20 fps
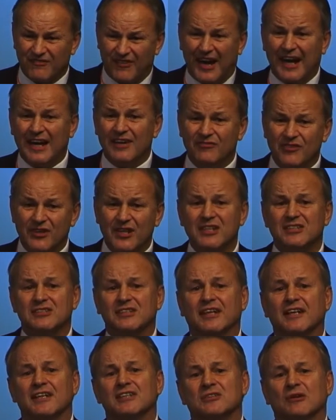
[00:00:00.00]
to
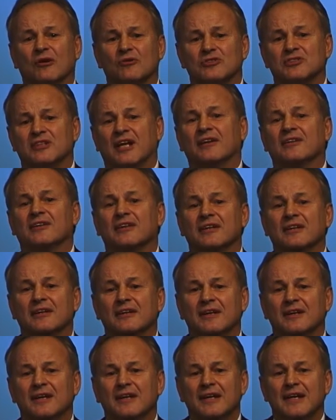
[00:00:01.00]
get it to outstanding,
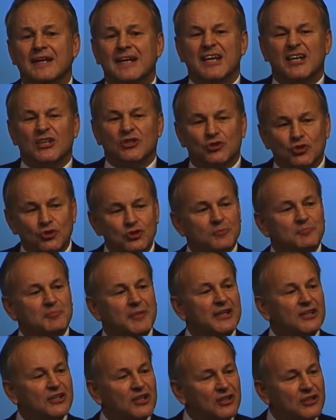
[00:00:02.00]
doesn't
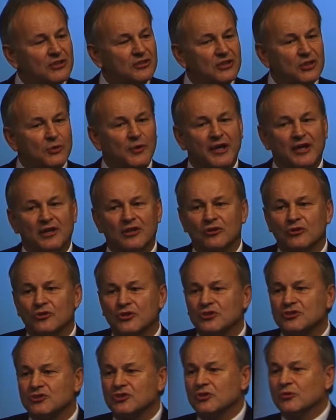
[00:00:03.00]
mean you can do it in
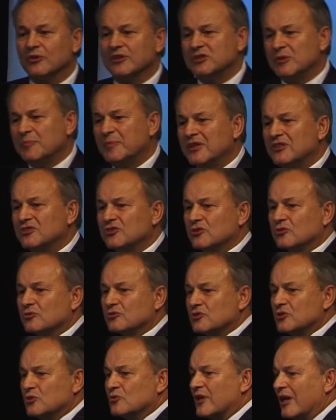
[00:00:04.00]
another school. It's a big school,
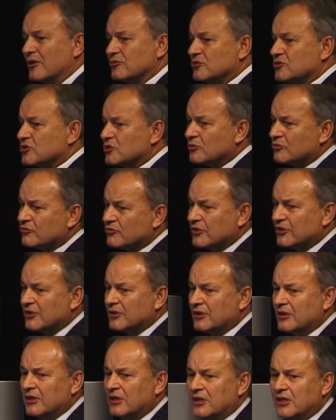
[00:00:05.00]
2,200.
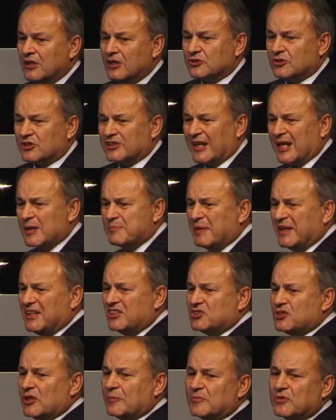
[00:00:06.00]
So it's like a big
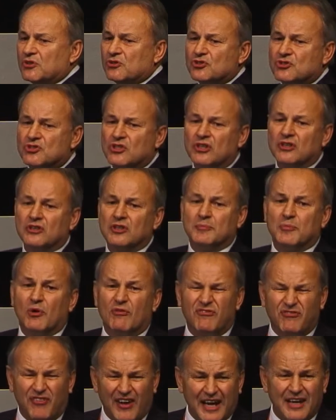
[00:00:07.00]
ship, you just turned it. But
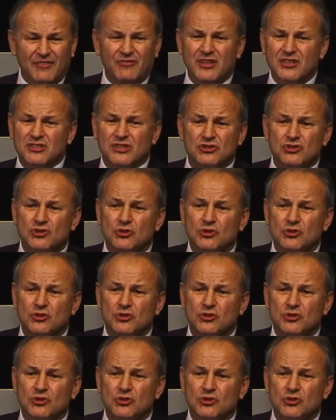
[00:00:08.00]
5 years is